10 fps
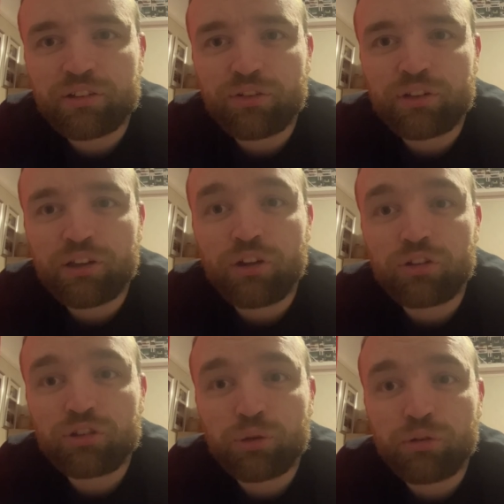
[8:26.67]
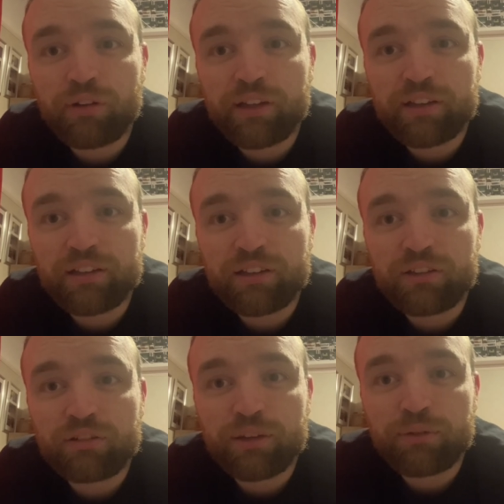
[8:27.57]
Obviously lost two already. I said
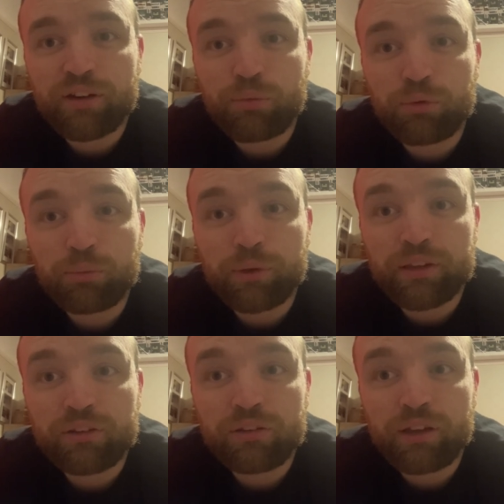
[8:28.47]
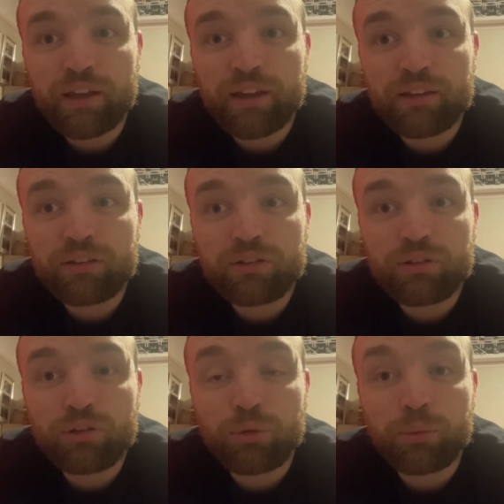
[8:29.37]
the same driver wouldn't win
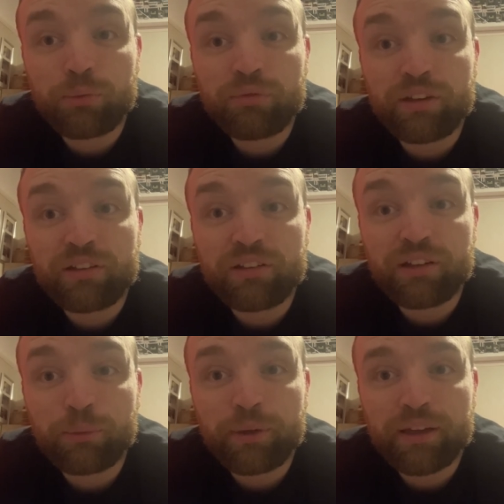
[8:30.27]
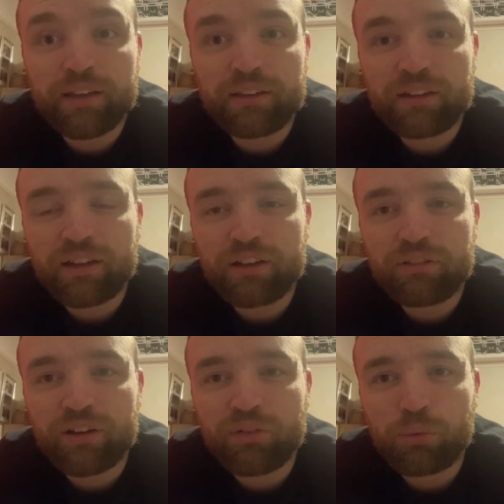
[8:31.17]
two races in a weekend, and
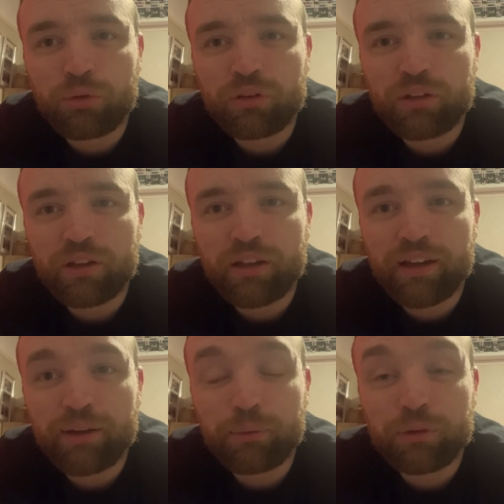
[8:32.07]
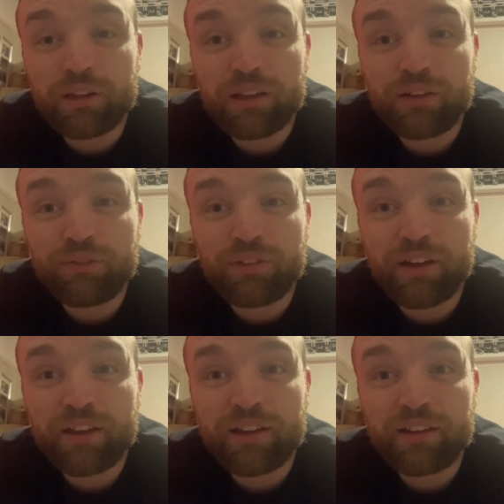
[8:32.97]
driver wouldn't have
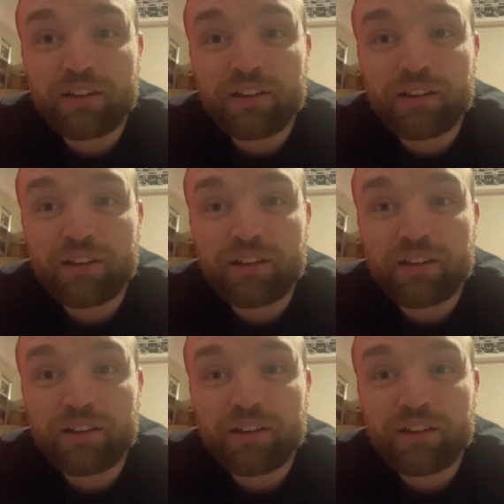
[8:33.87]
a